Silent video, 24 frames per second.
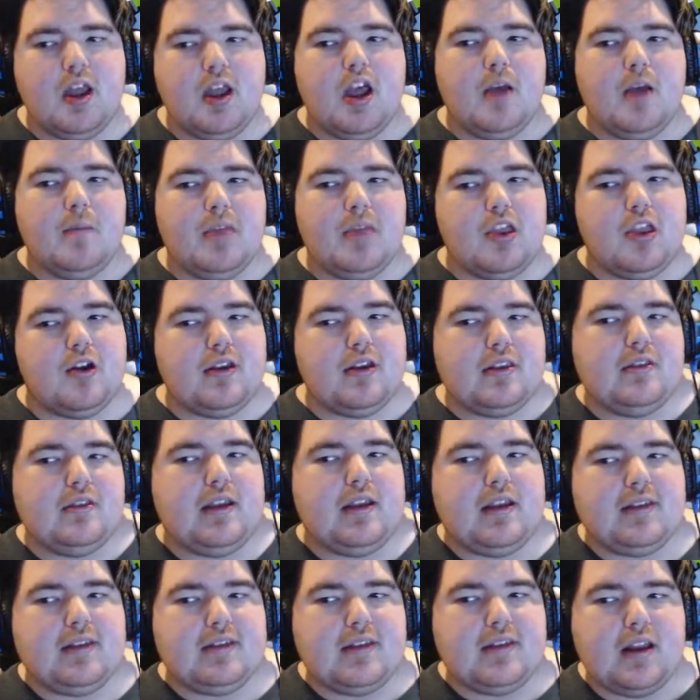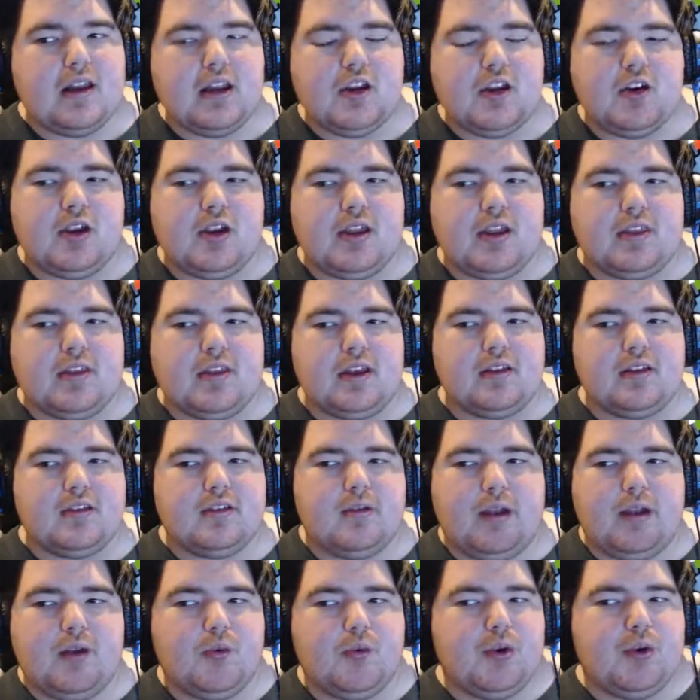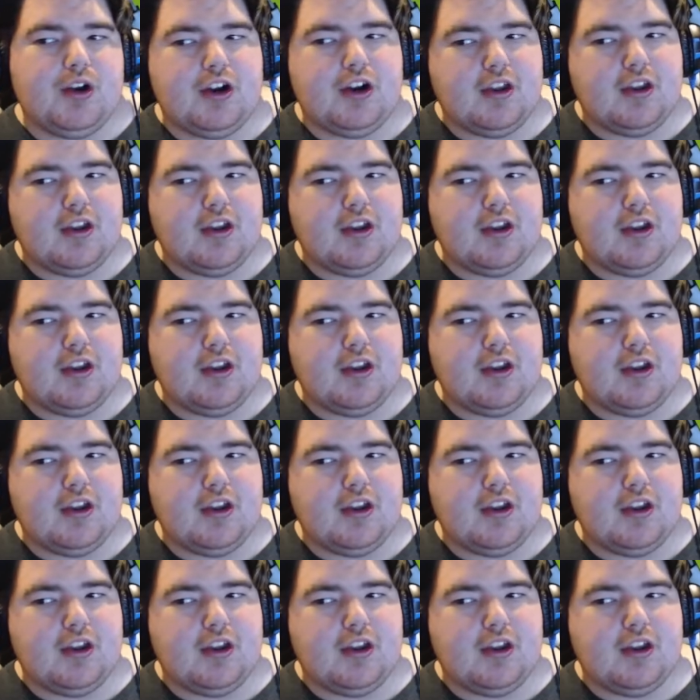But there isn't like a study or anything, so like, what are they